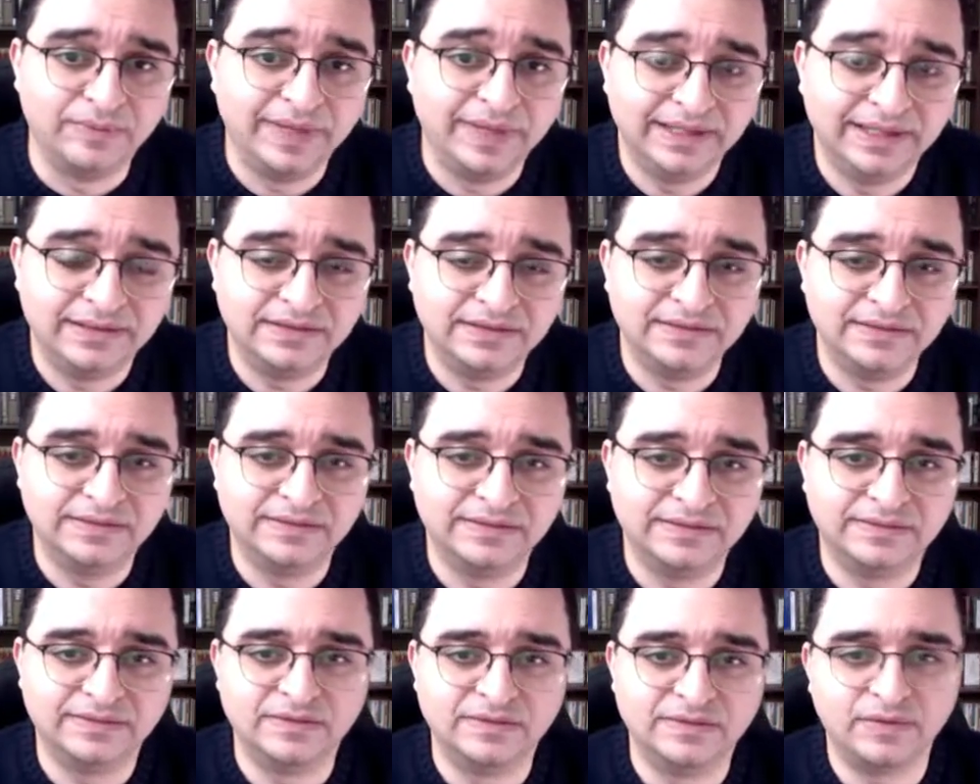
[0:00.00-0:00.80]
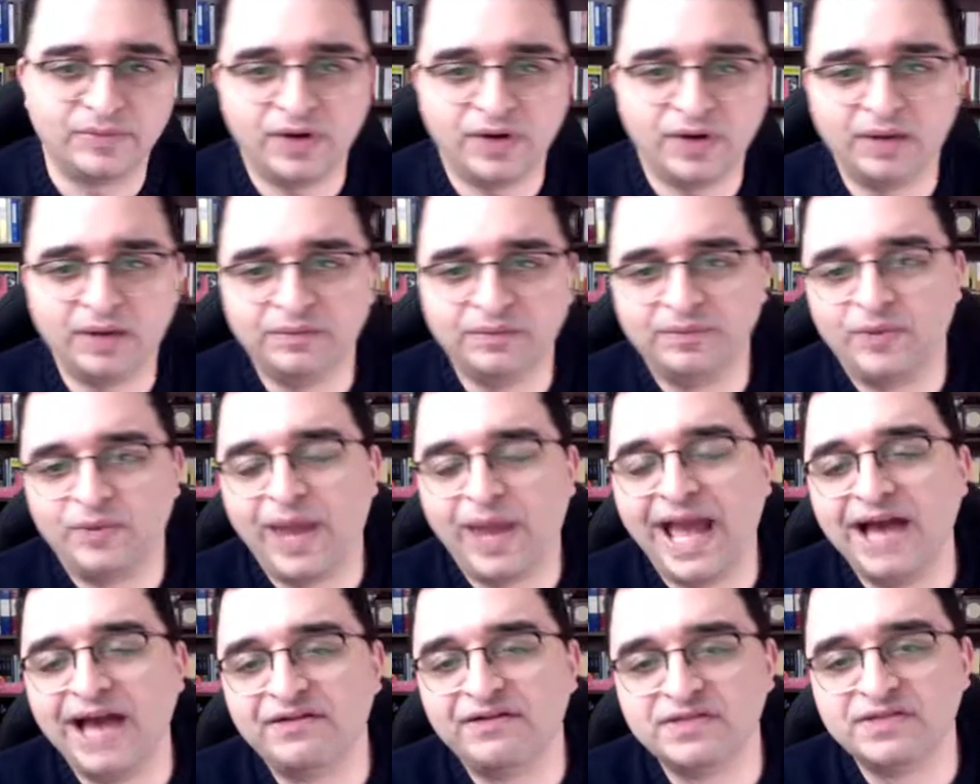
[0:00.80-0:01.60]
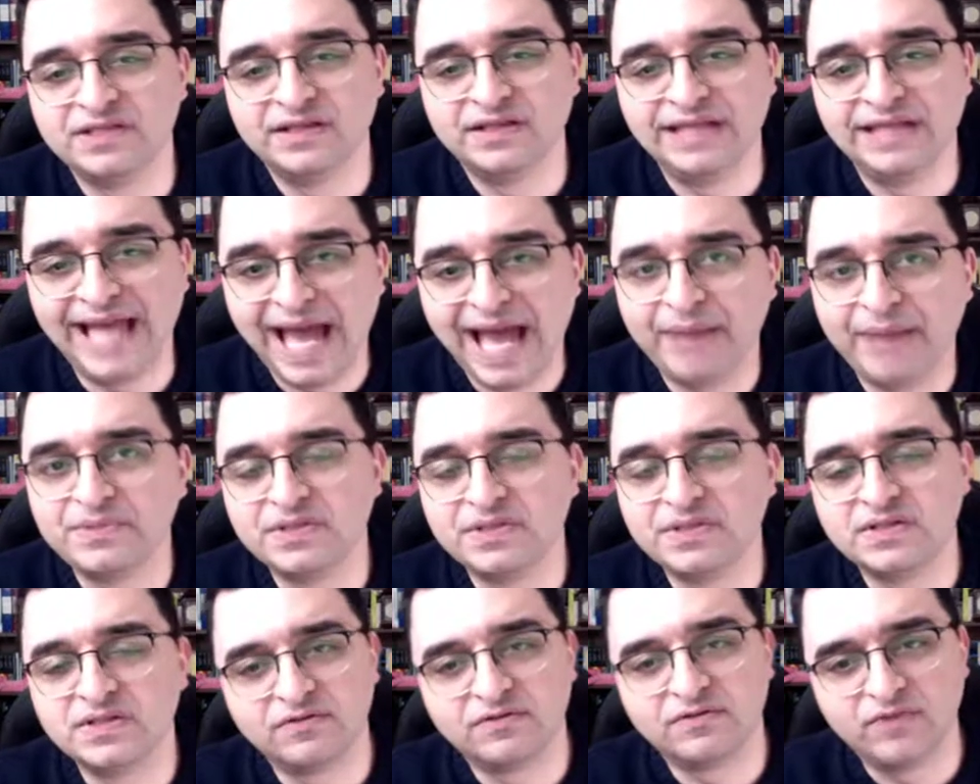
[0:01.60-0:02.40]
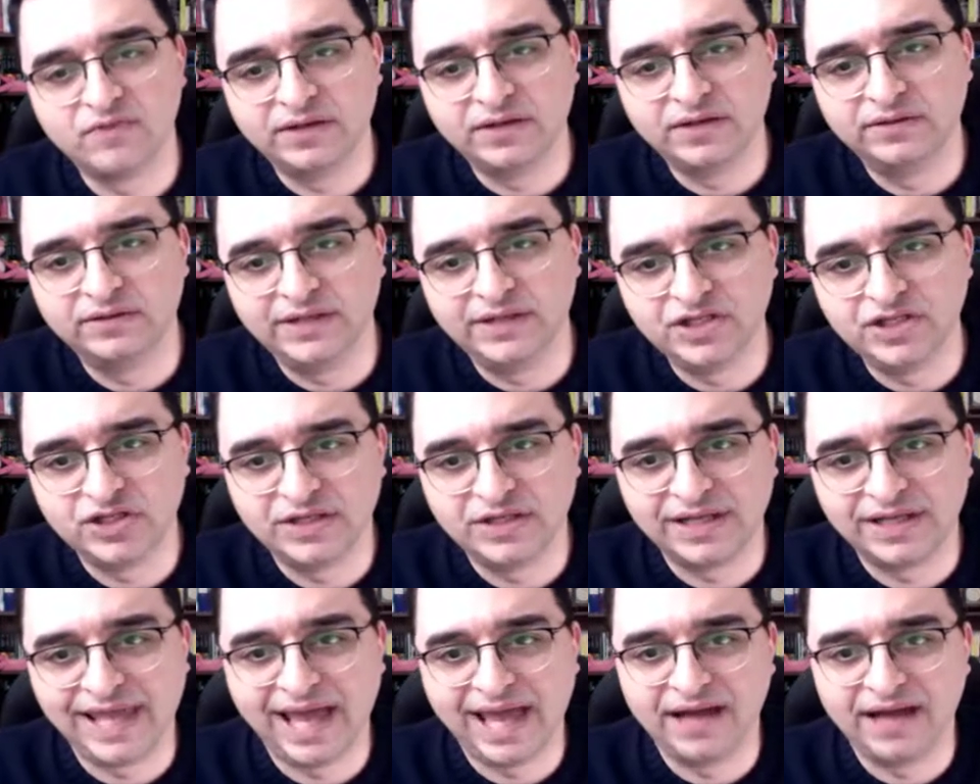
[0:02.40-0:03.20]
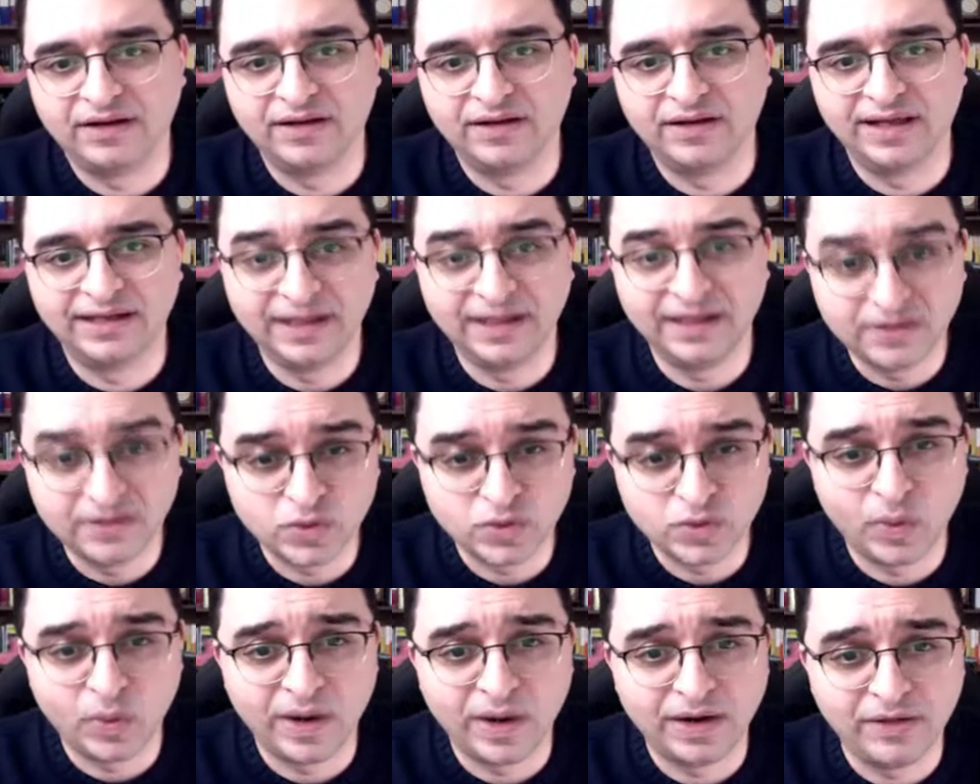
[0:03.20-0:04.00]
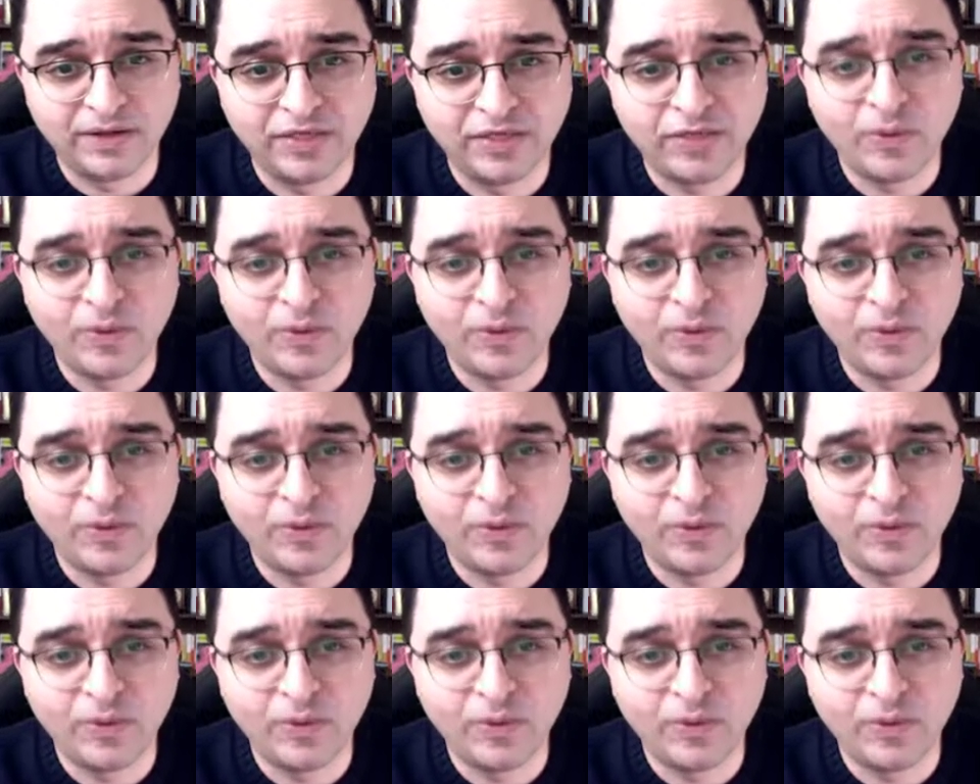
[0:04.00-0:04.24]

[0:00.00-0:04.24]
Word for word: But the problem we have is that the absence of regulation in Canada and elsewhere